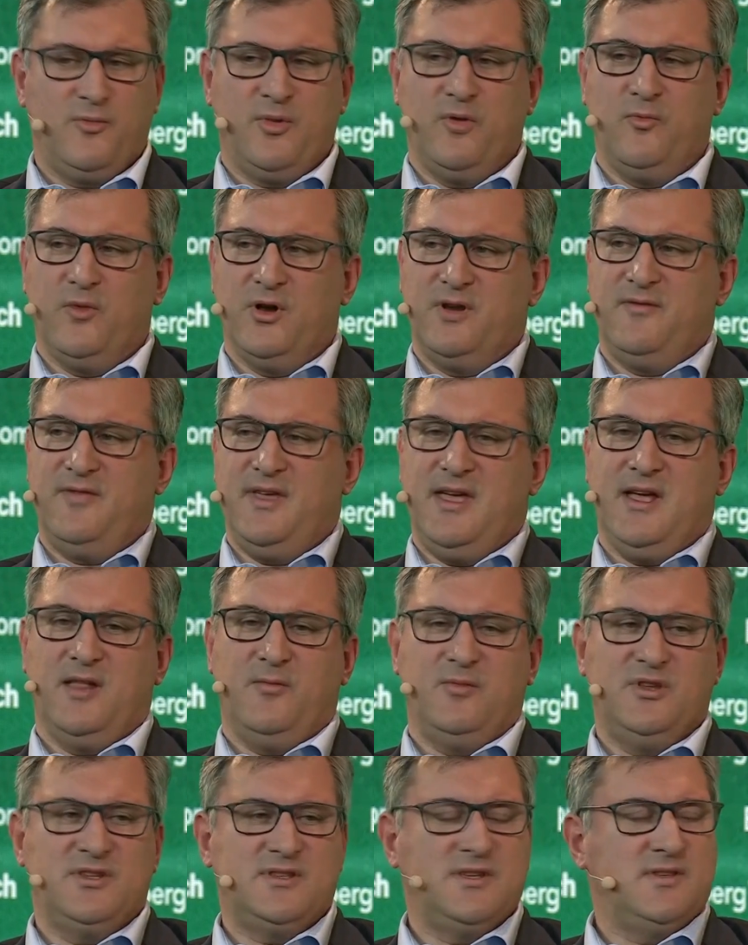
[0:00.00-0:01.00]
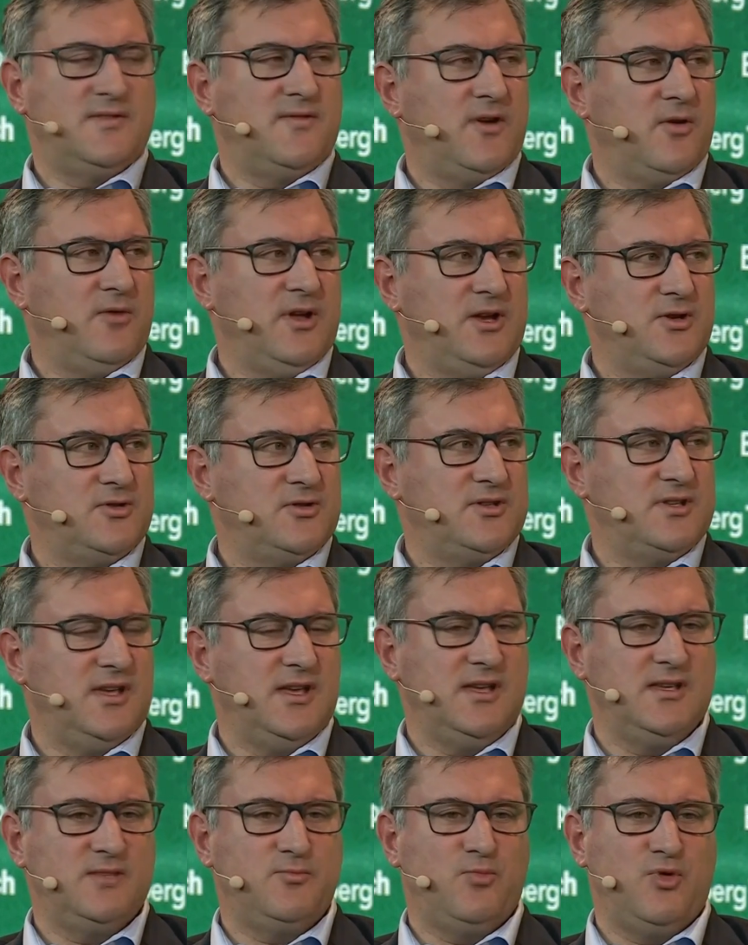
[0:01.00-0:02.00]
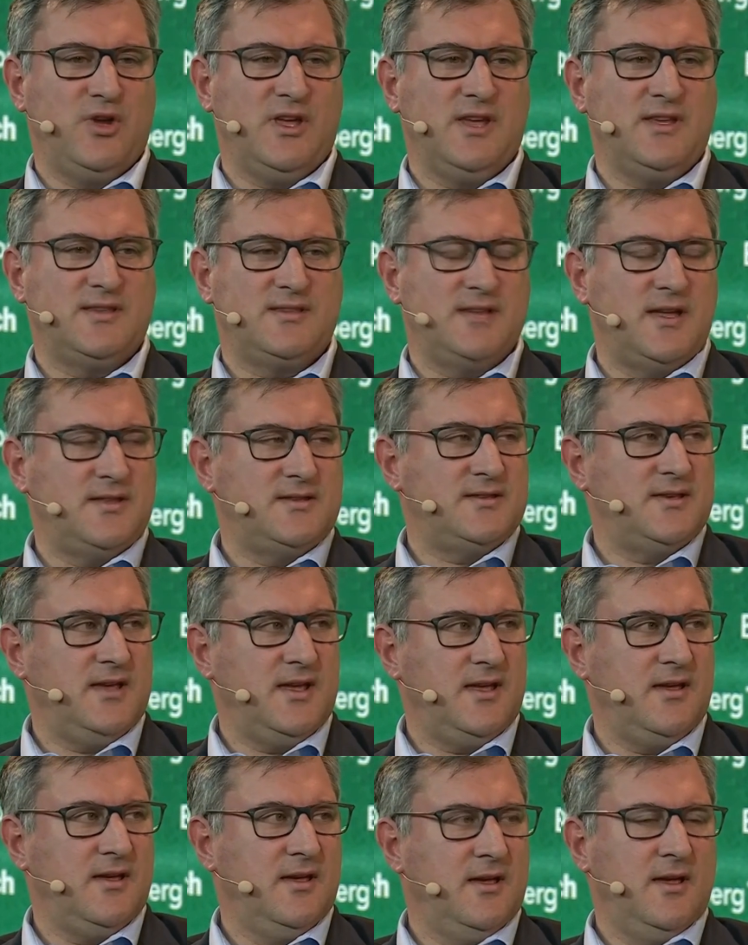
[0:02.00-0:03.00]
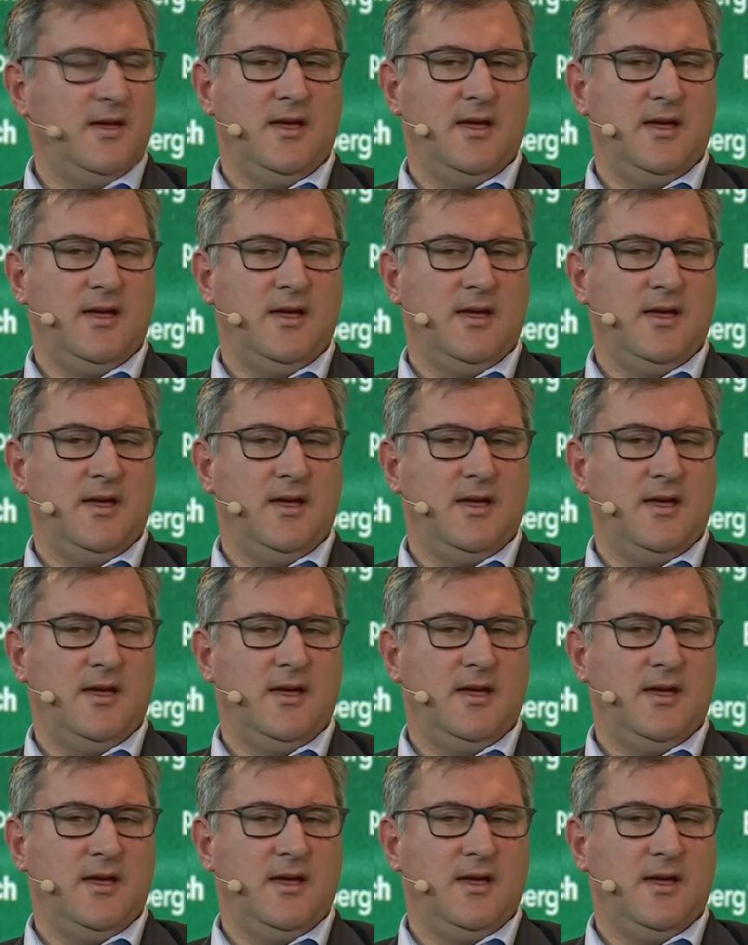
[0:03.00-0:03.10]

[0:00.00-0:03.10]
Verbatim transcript: but one of the elements that's very interesting is bringing sensing